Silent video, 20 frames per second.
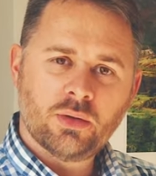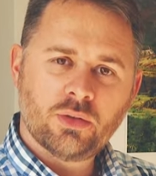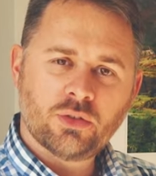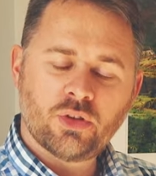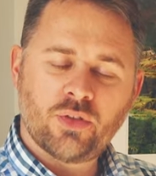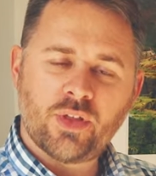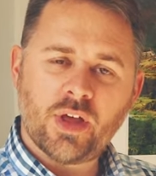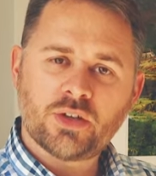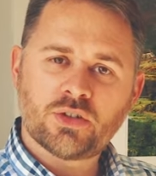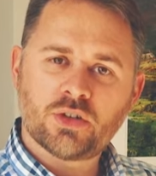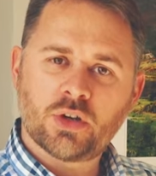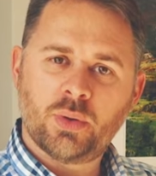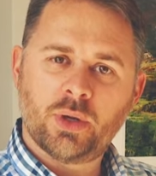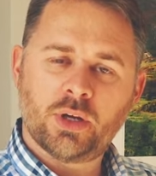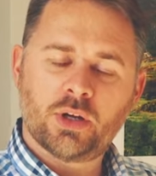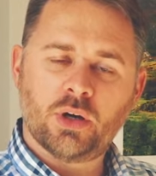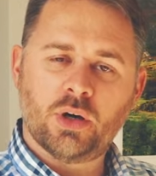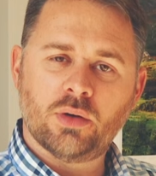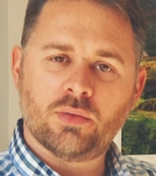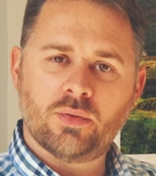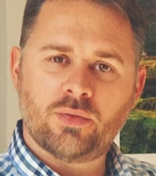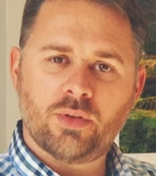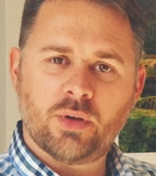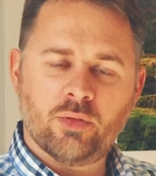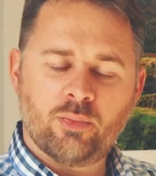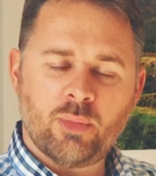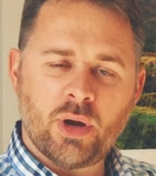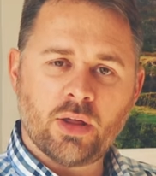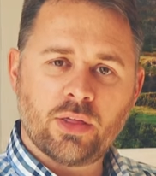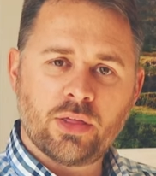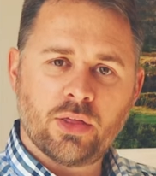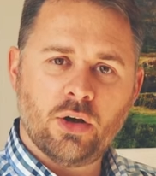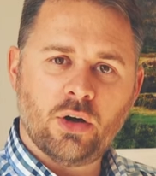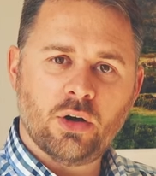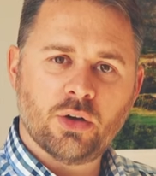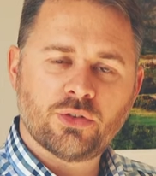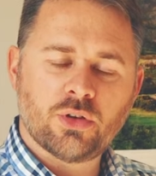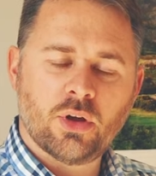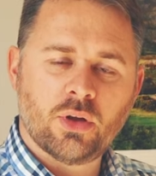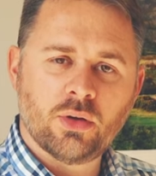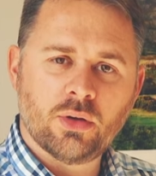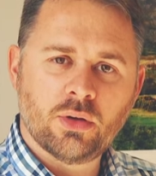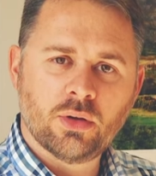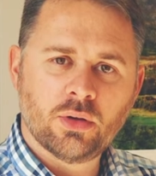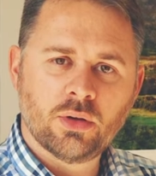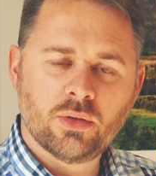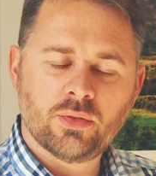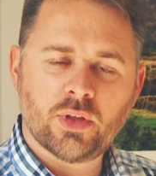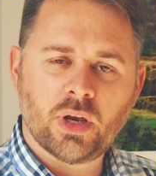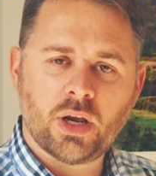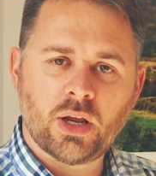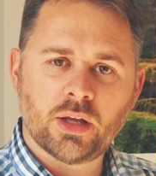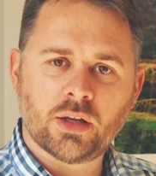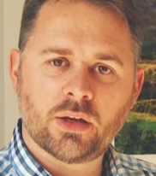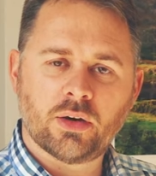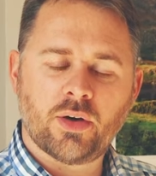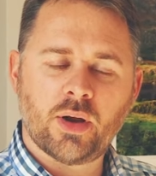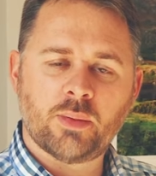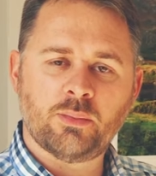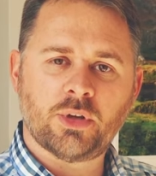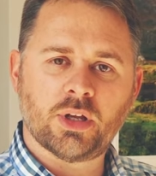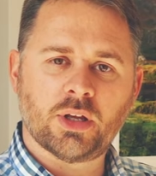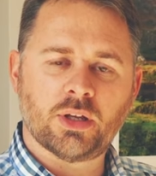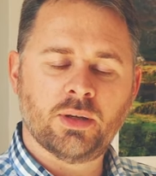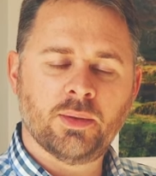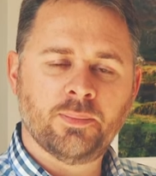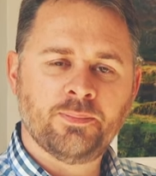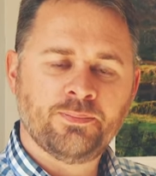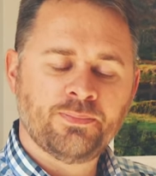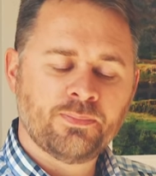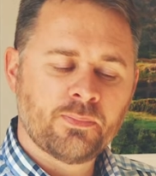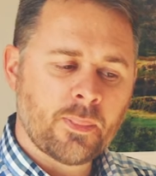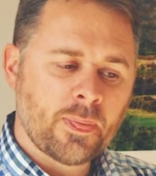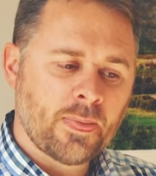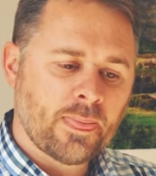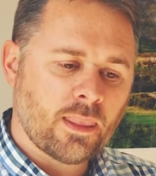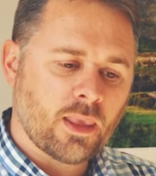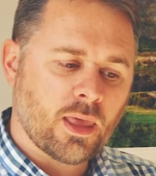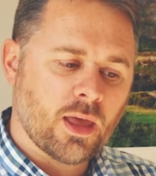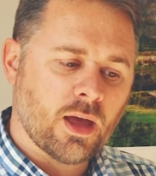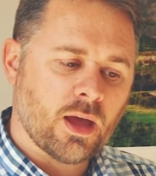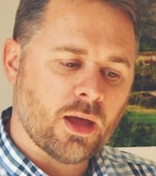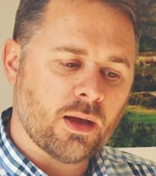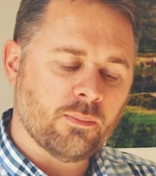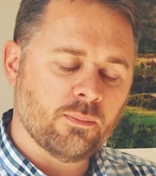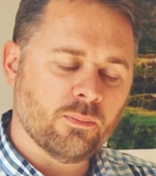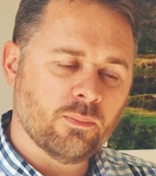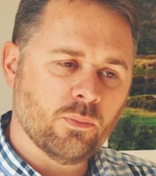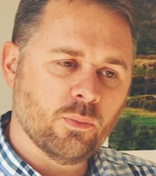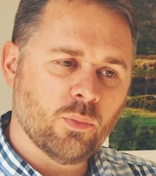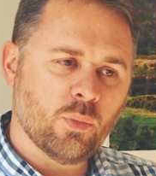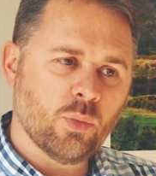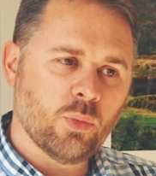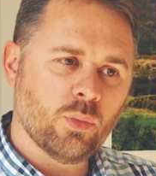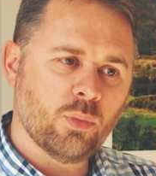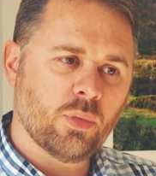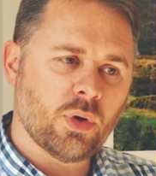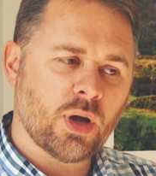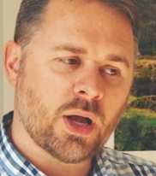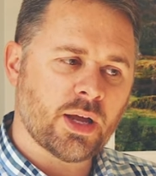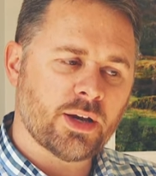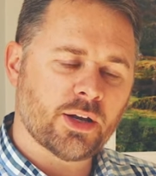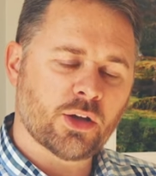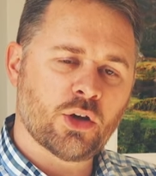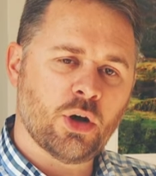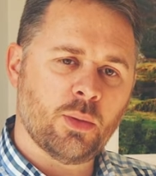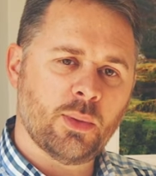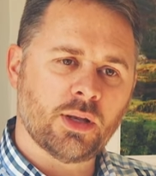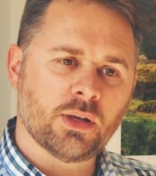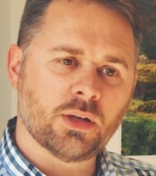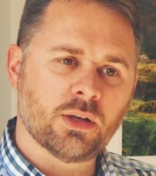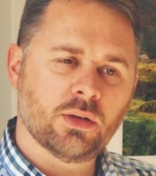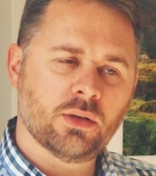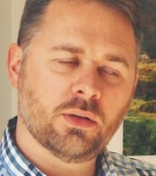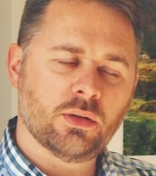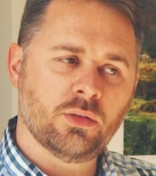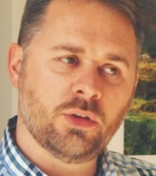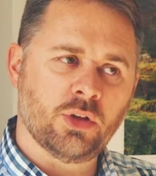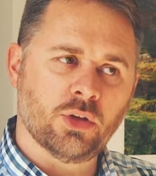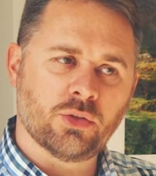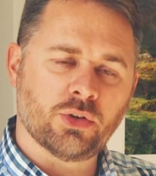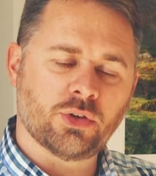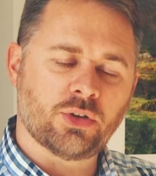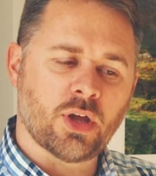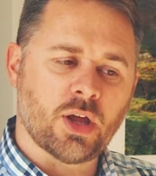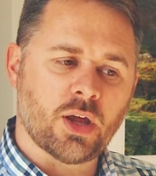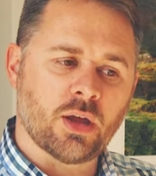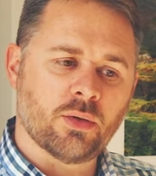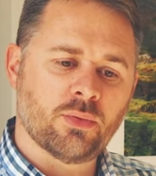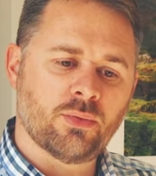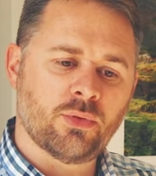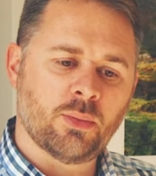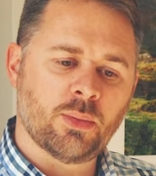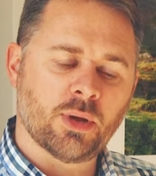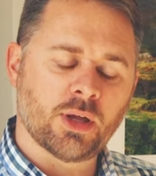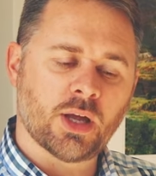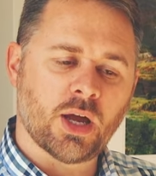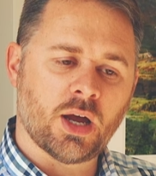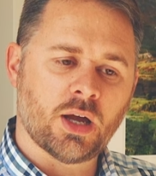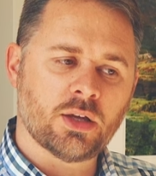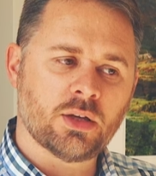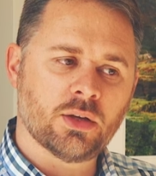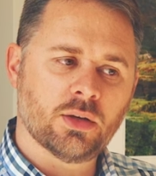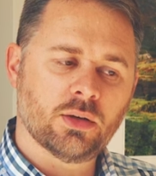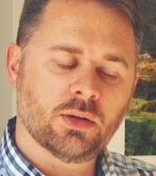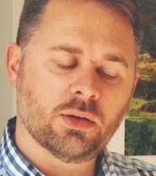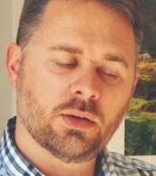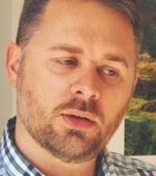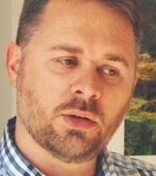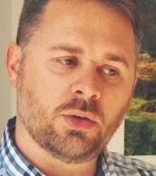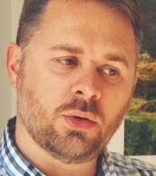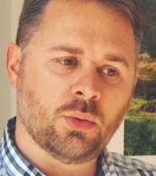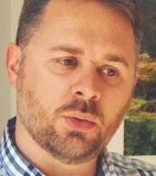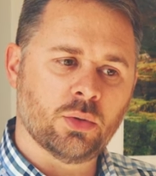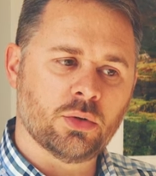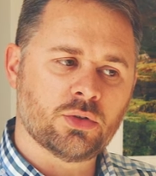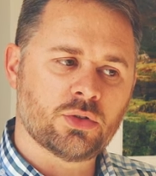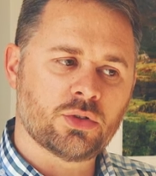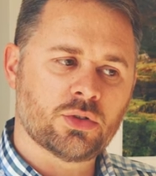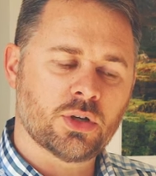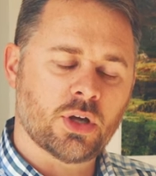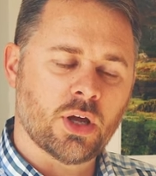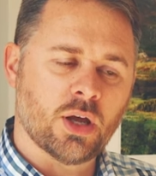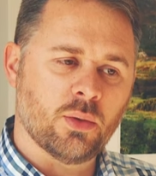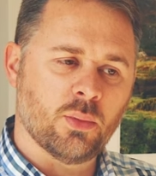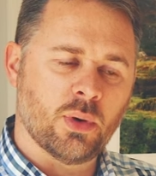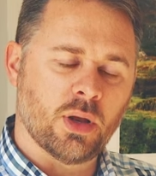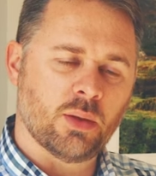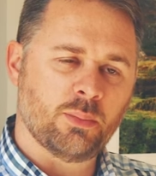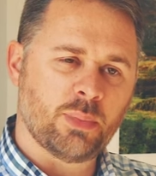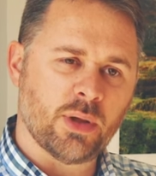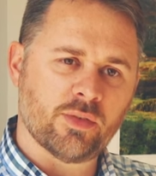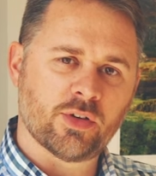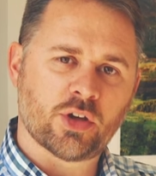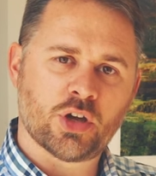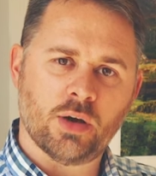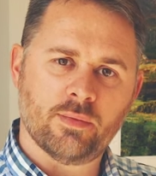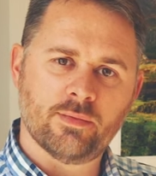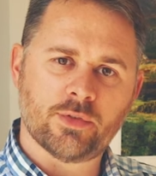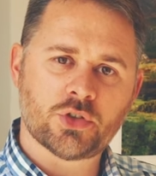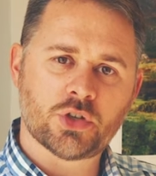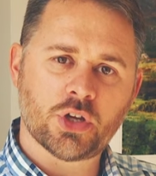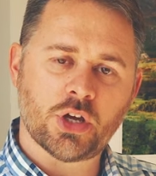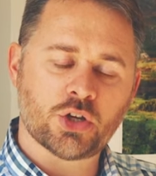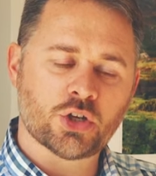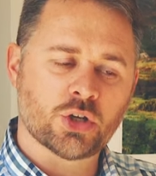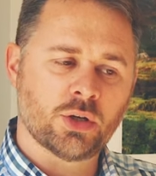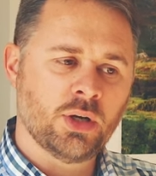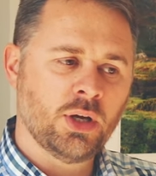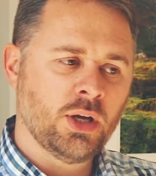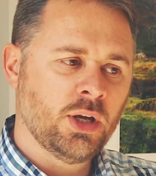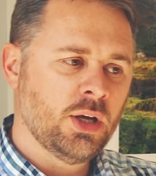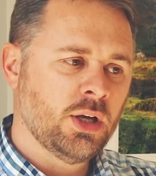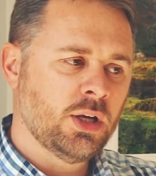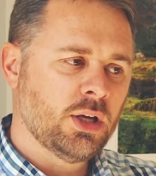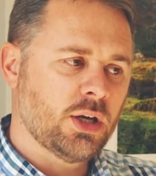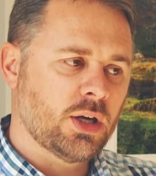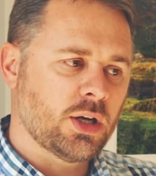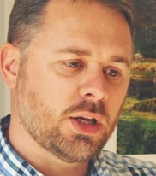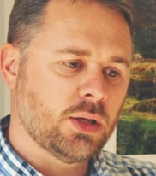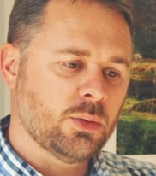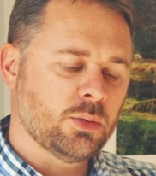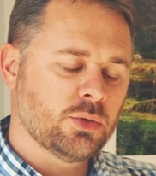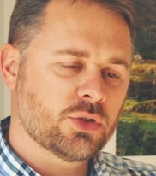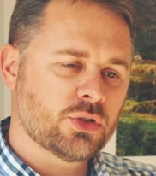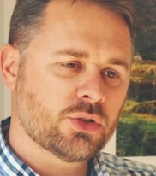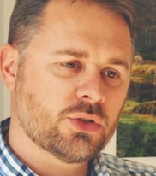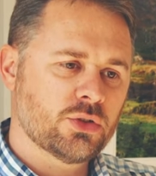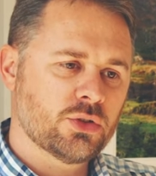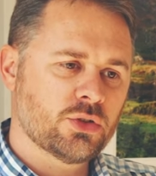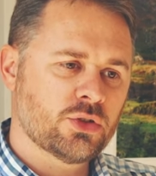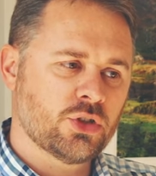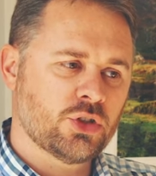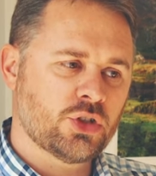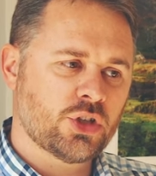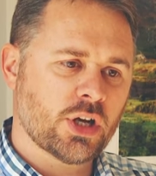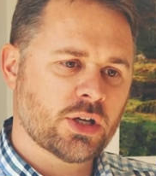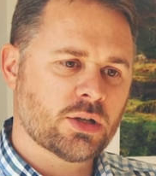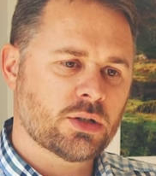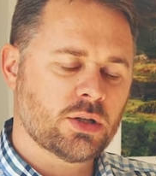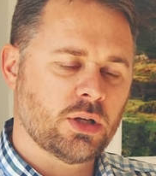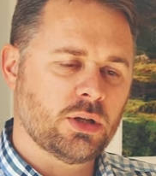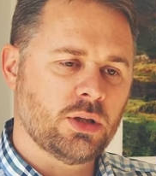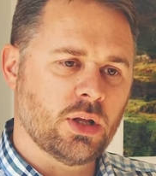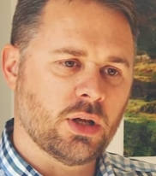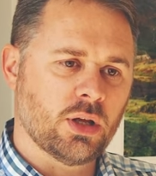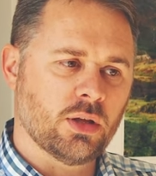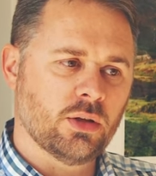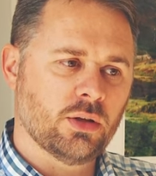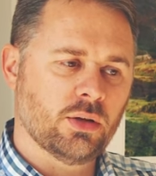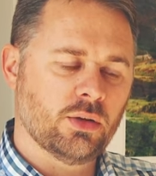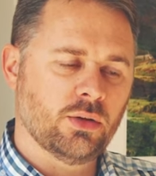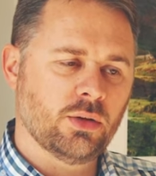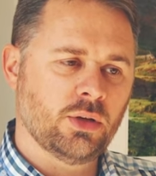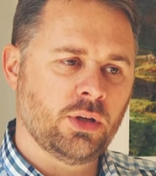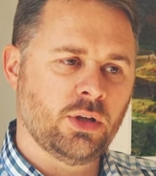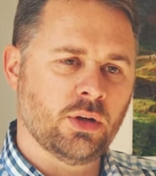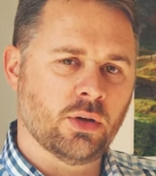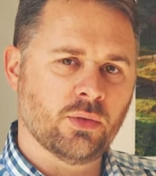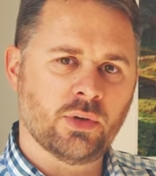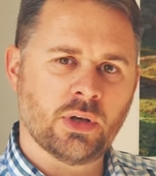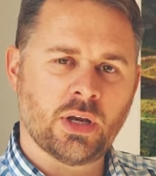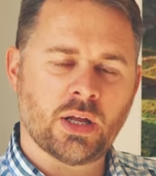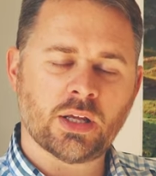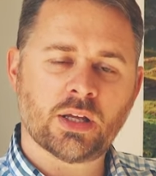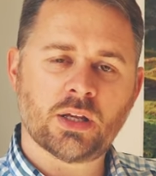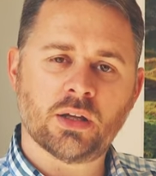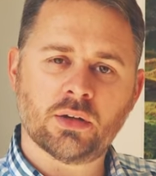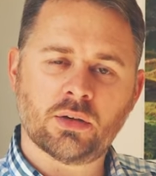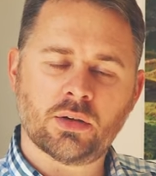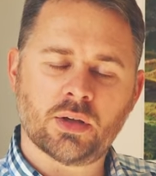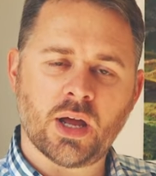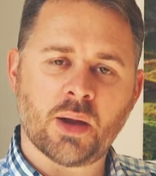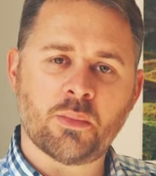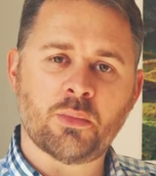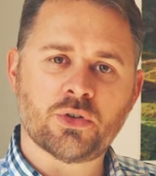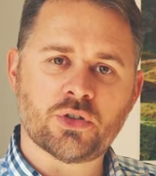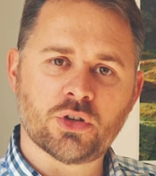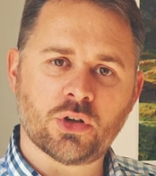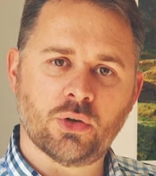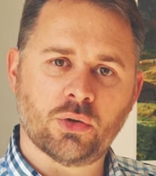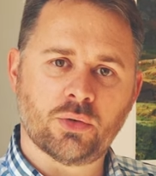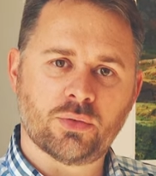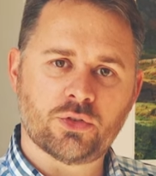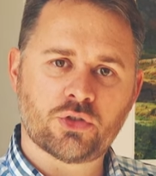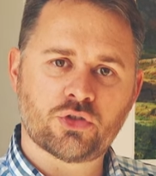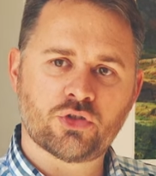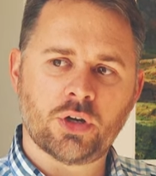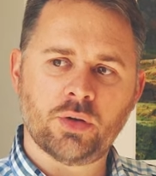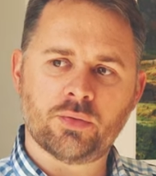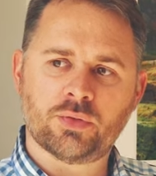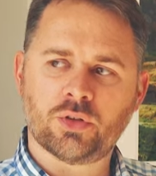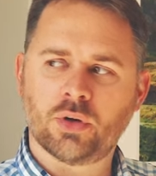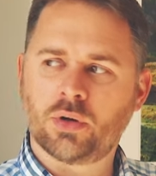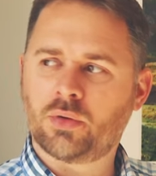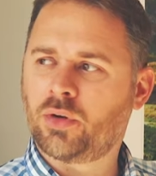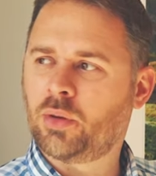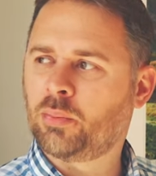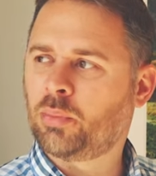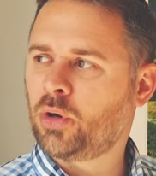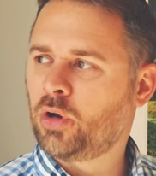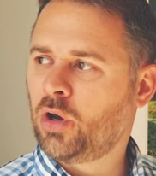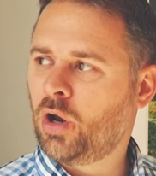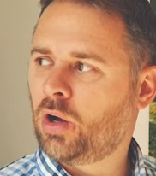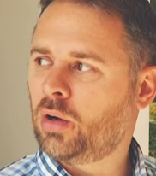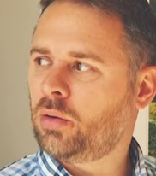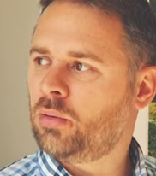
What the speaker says: So there's a quick overview of my thoughts on the Leica MD. I had a comment the other day from a guy who was, a bit of a conversation, and he was suggesting that, you know, the Leica cameras are good for street photography, but